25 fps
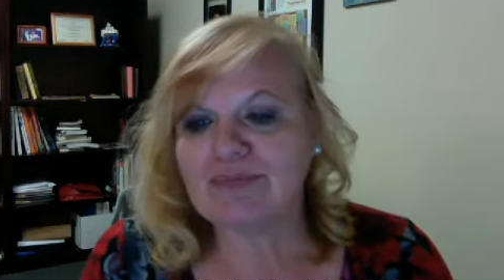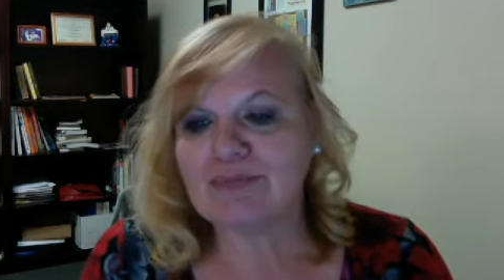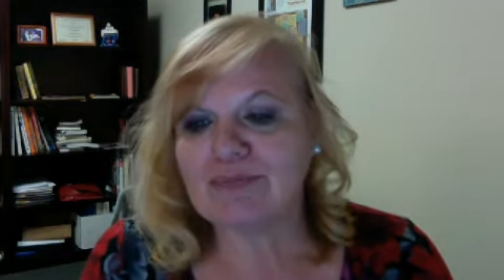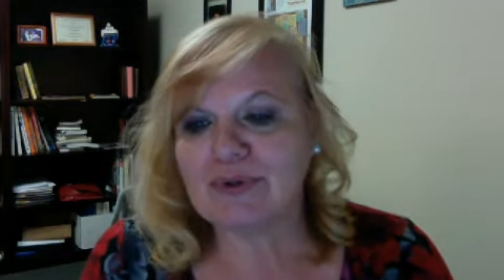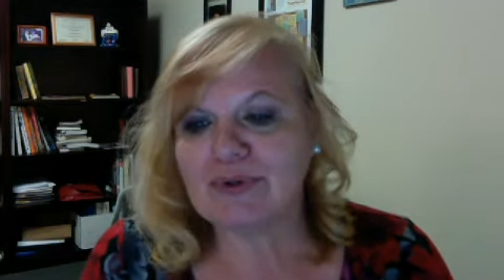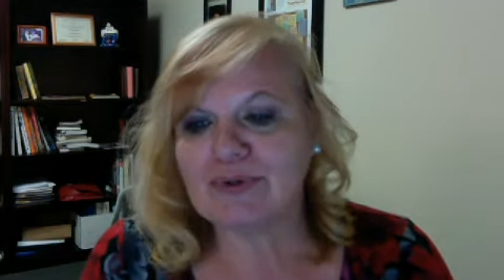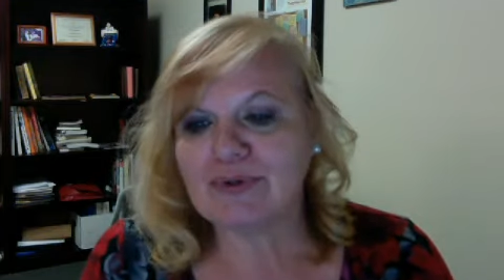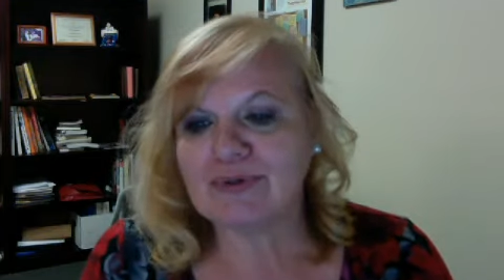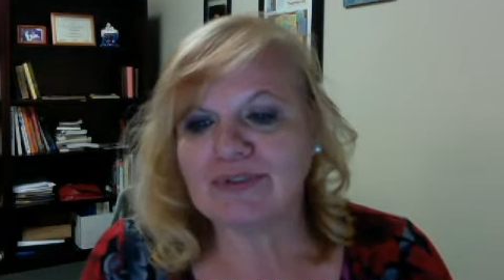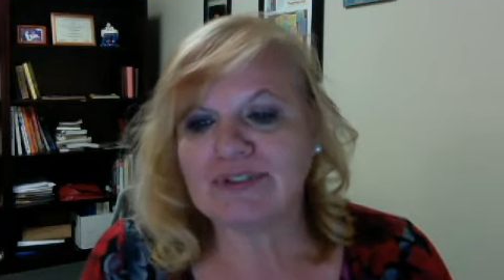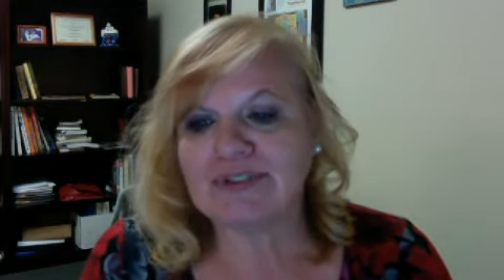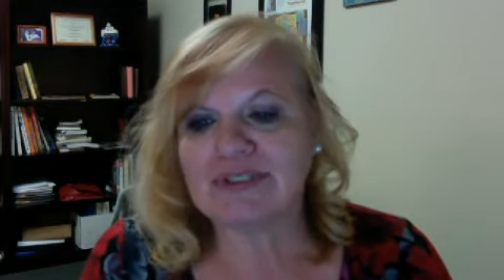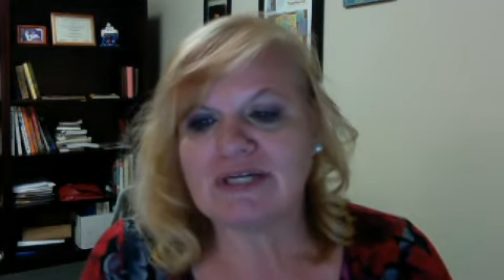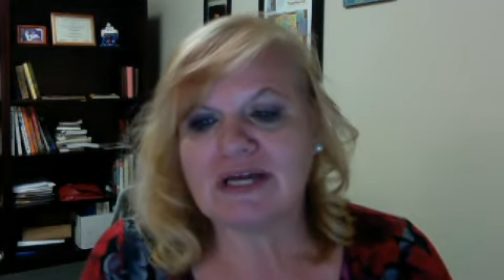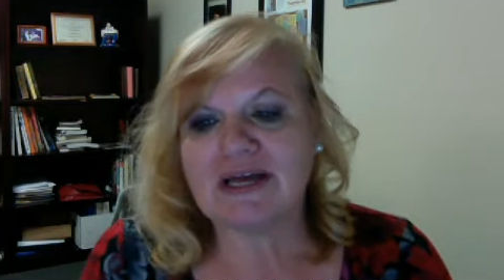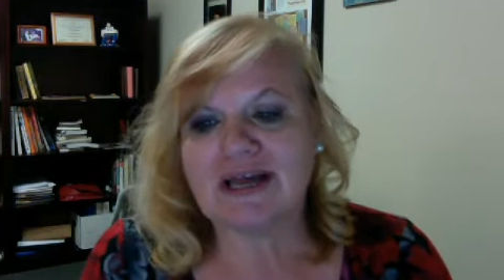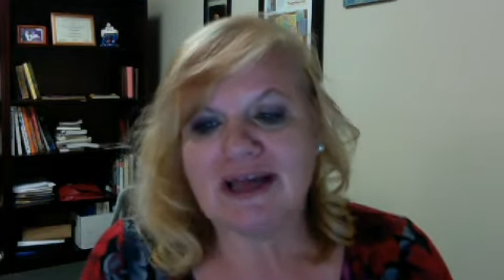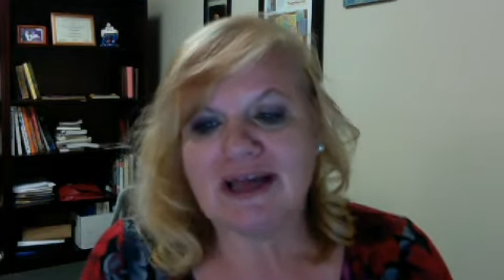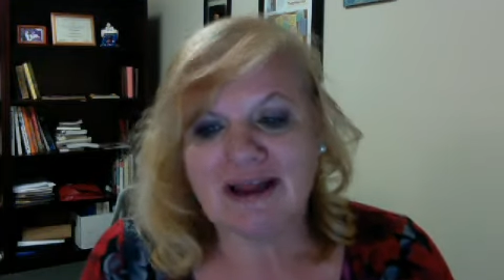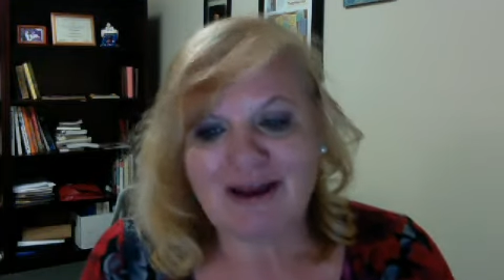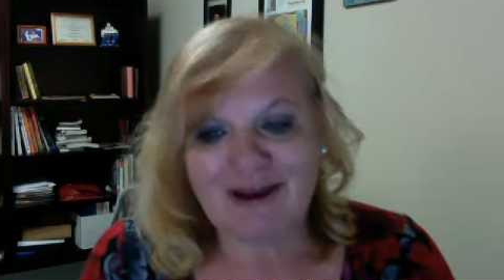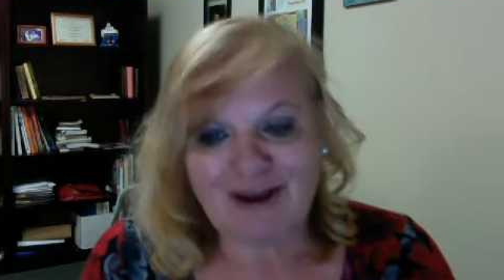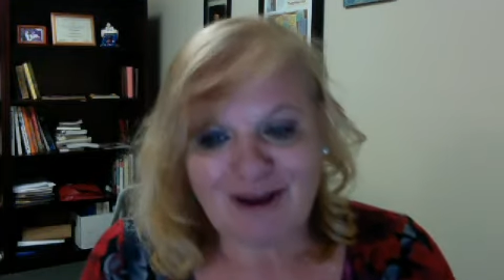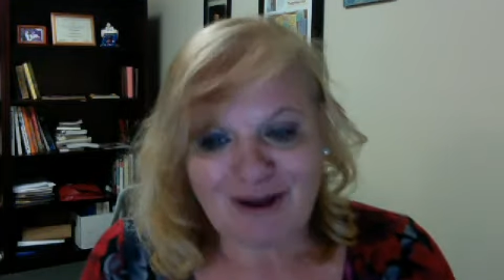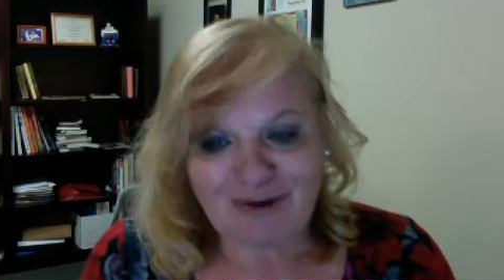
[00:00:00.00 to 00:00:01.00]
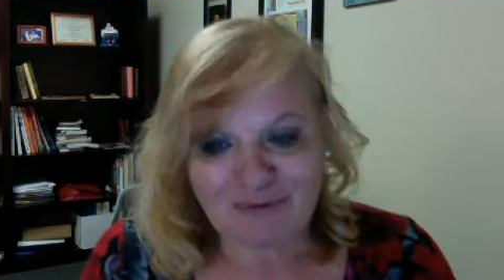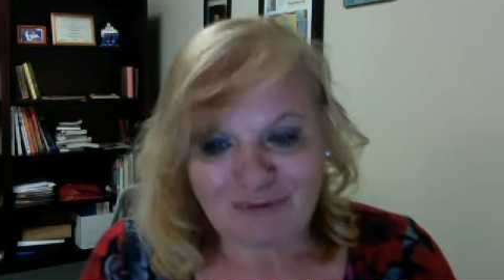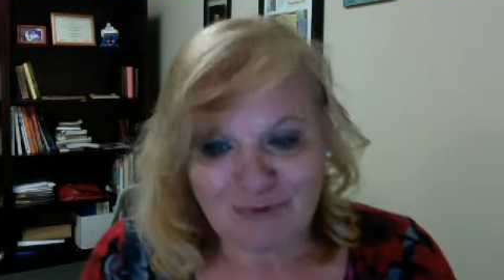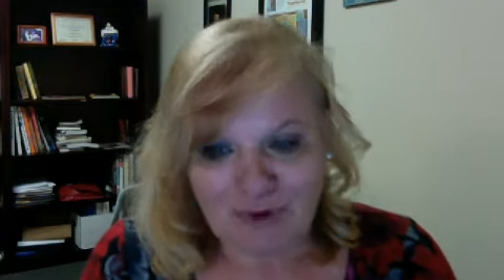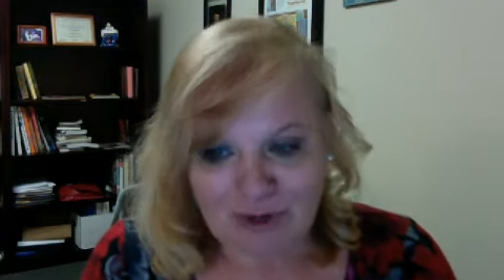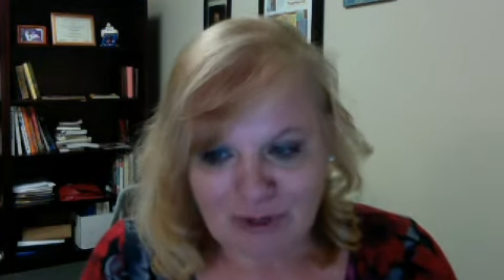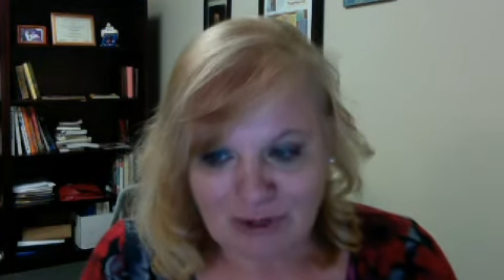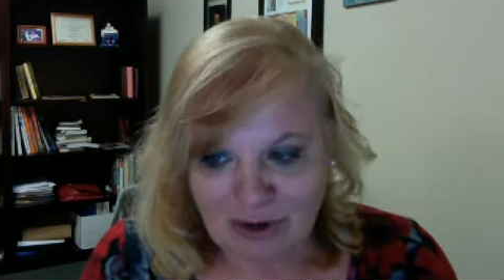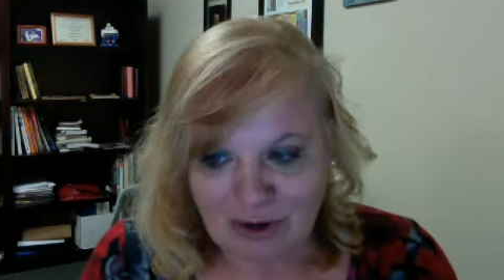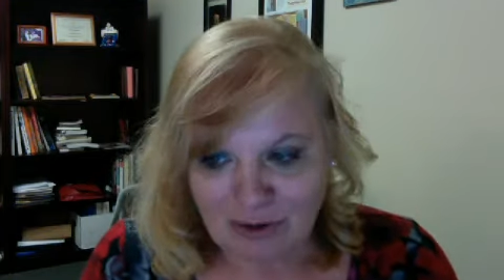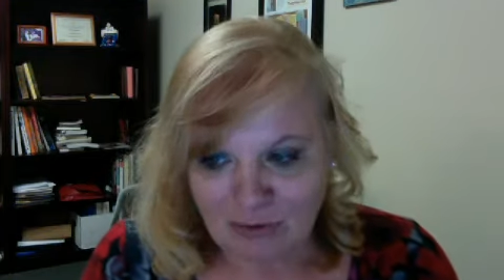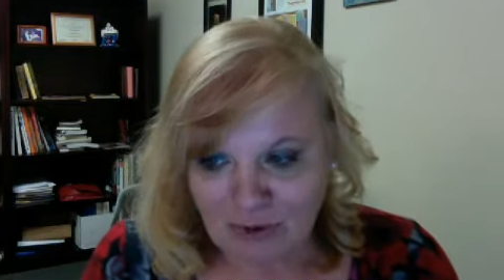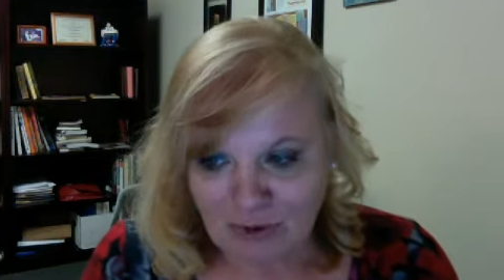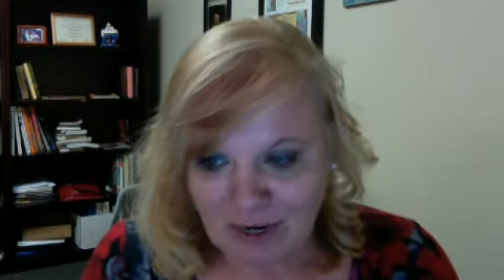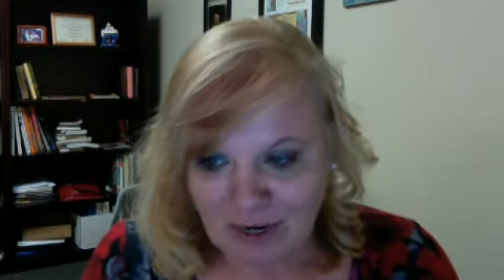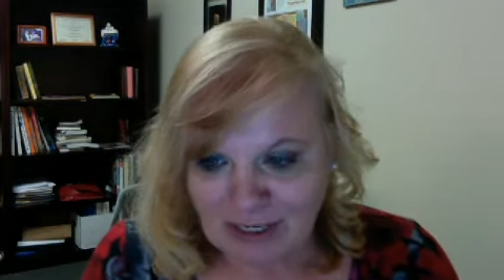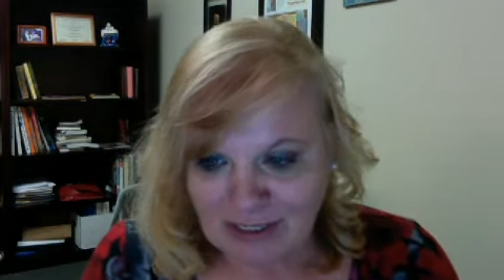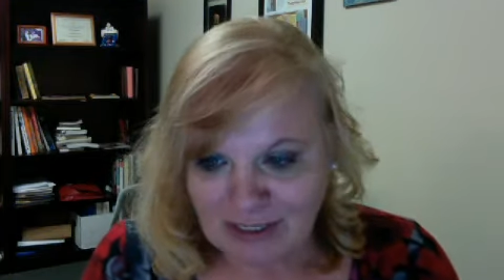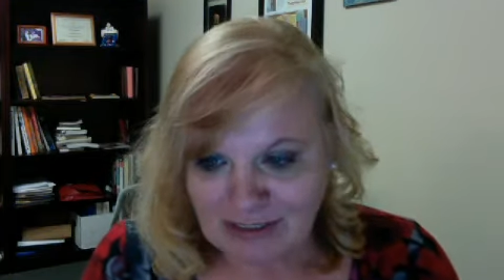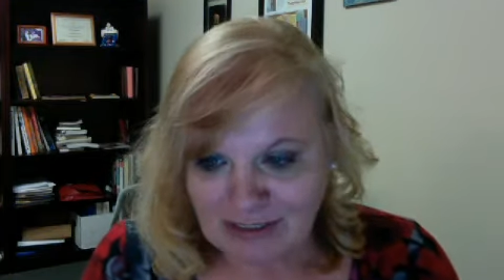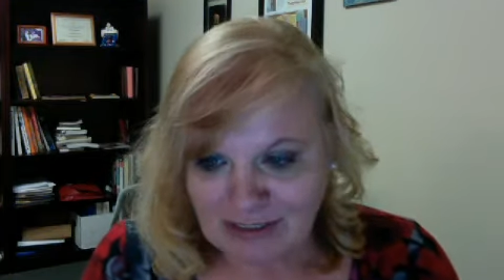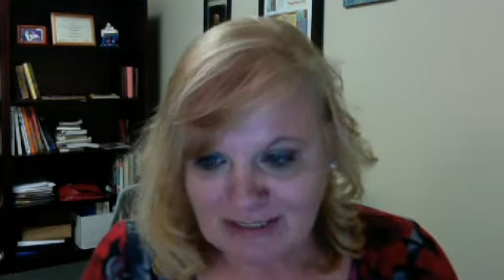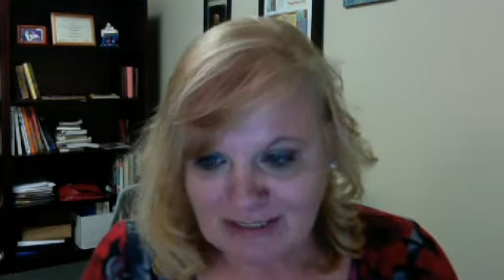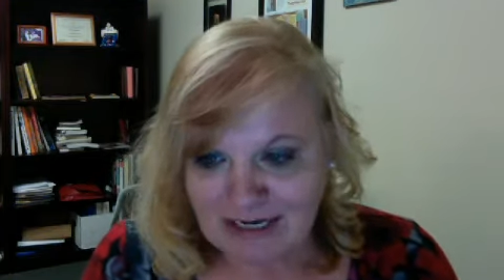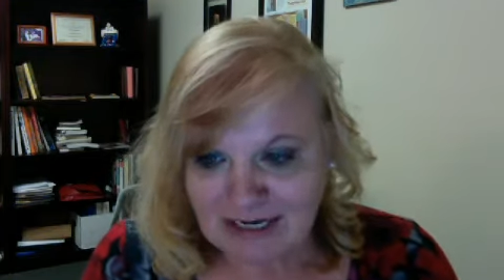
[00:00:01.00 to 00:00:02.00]
post, a writing
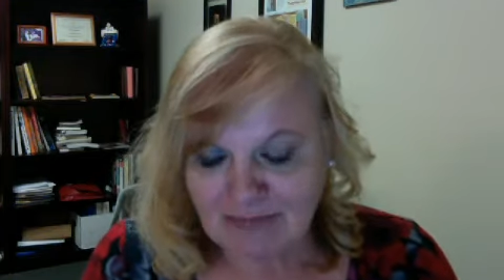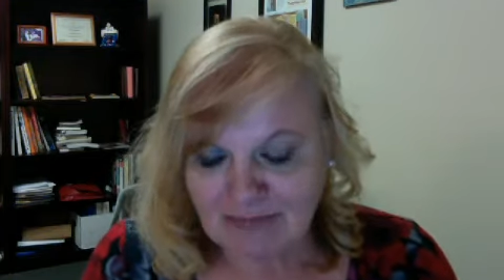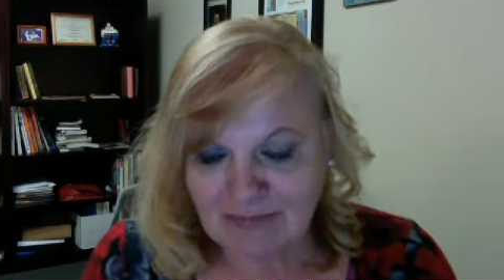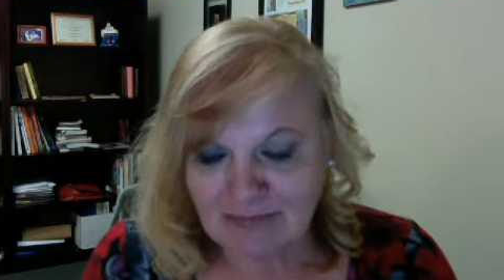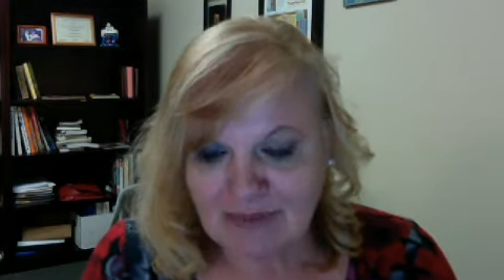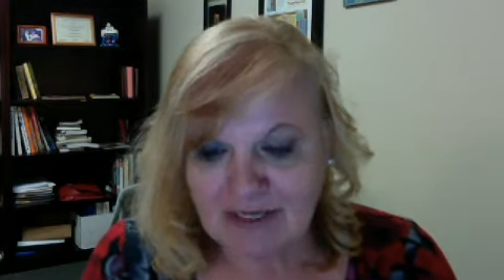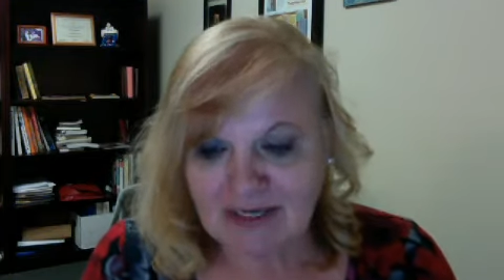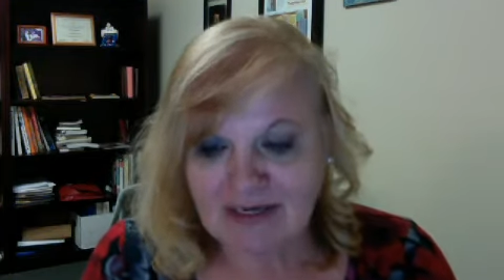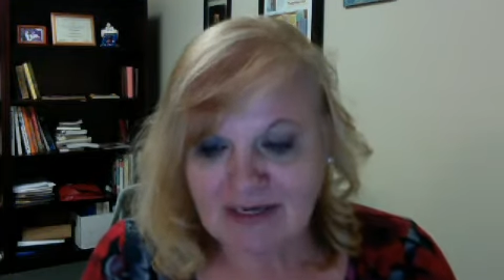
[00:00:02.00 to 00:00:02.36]
assignment,